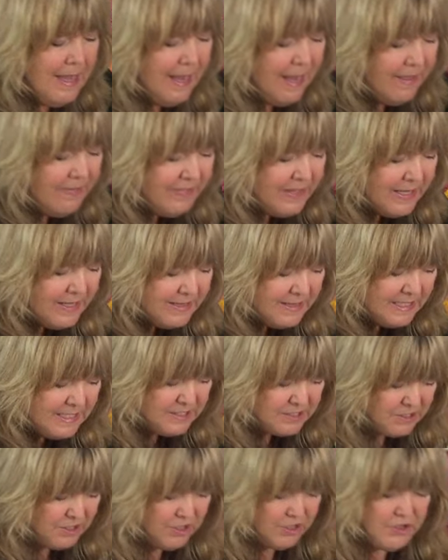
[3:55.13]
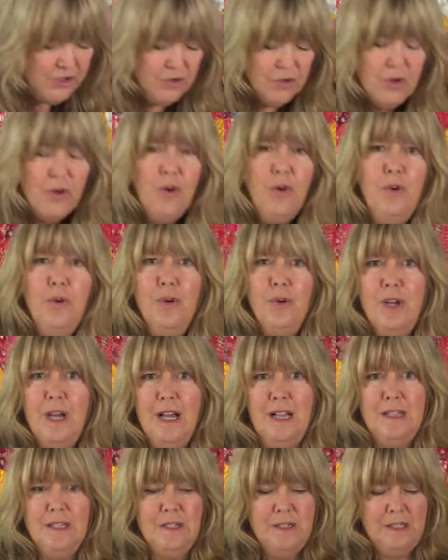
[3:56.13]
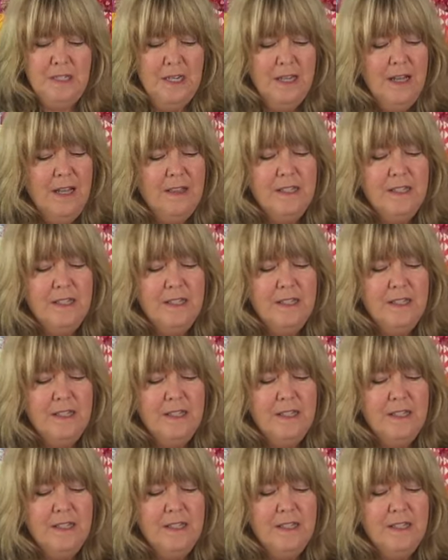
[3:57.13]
And then these are your cool colors.